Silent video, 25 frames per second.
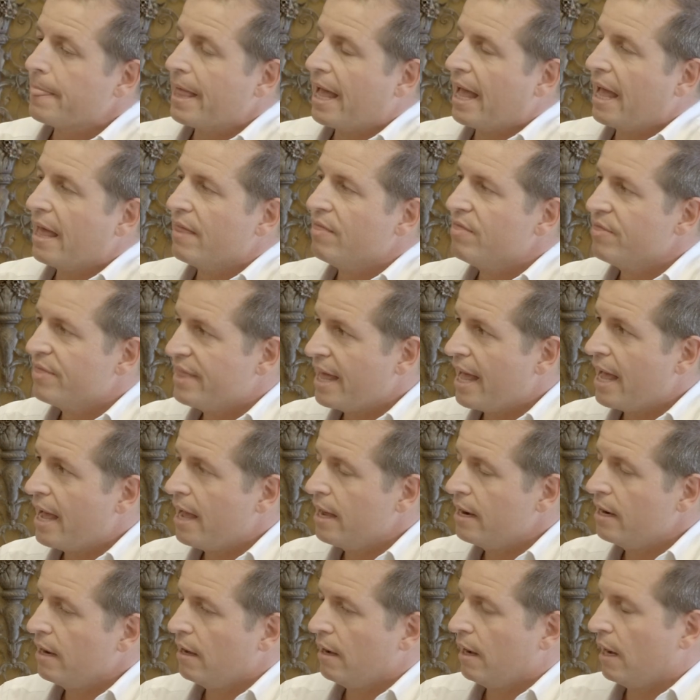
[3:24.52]
And
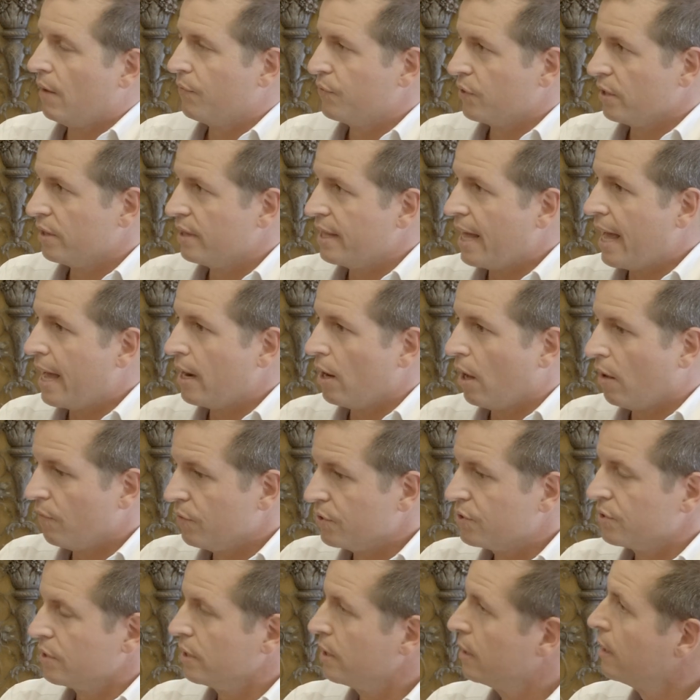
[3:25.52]
then after that,
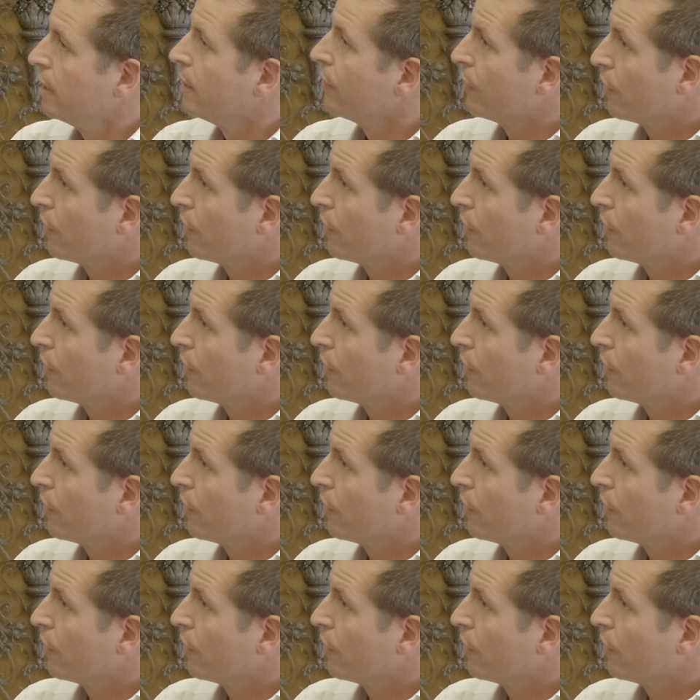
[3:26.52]
obviously,